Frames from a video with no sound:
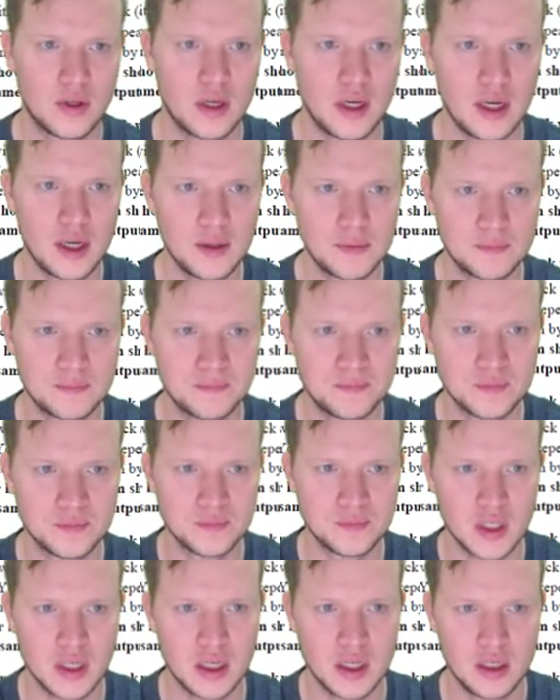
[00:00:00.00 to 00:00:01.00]
Okay,
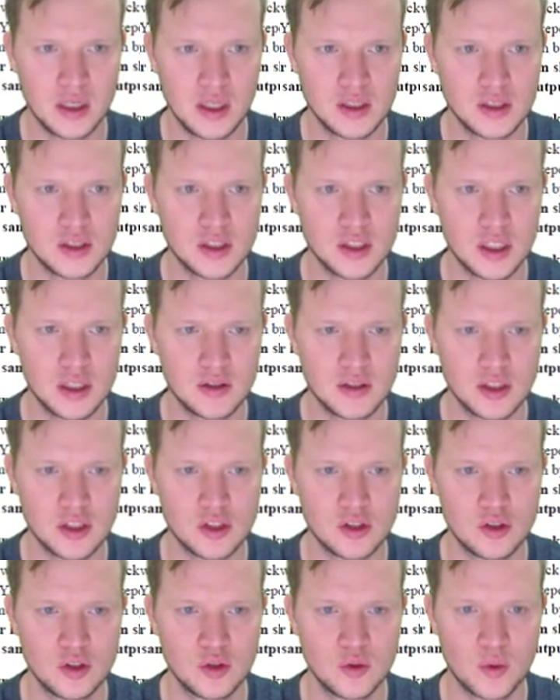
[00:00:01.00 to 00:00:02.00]
and inside this
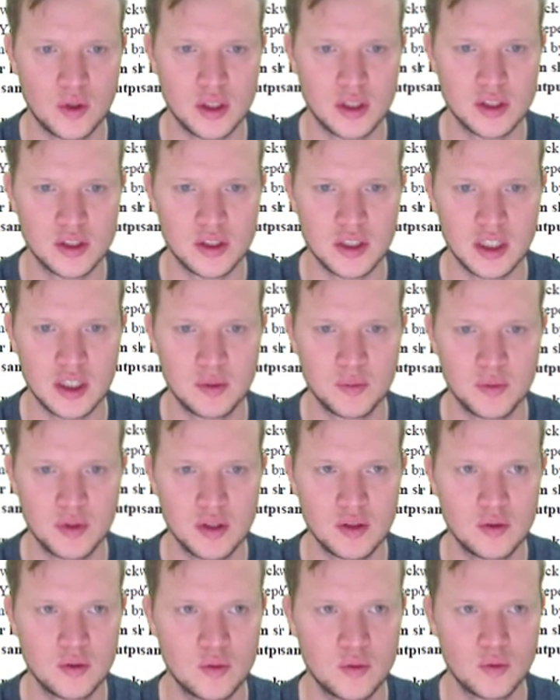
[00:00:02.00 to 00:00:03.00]
do-while
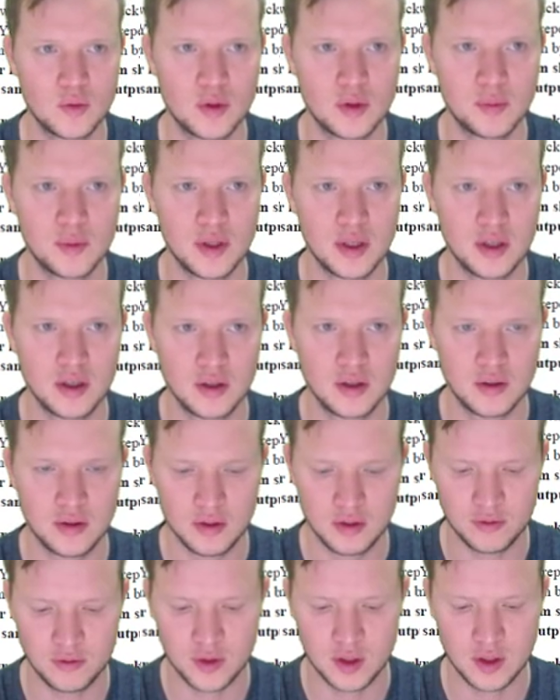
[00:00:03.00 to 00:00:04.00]
statement will be
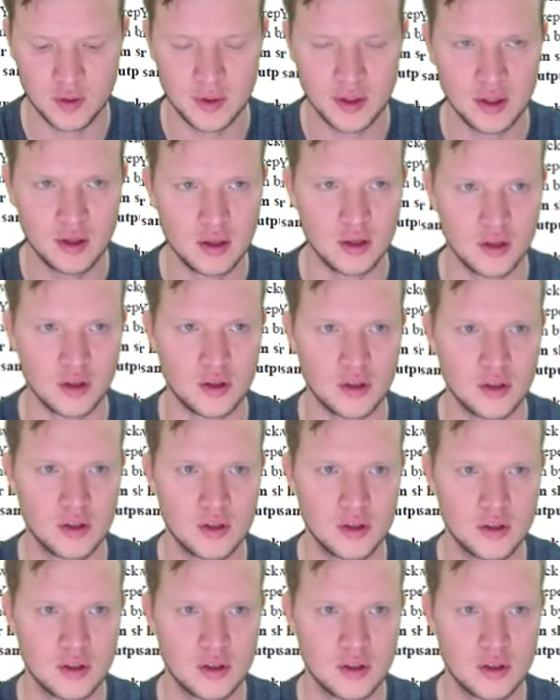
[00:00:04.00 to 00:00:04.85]
the following code.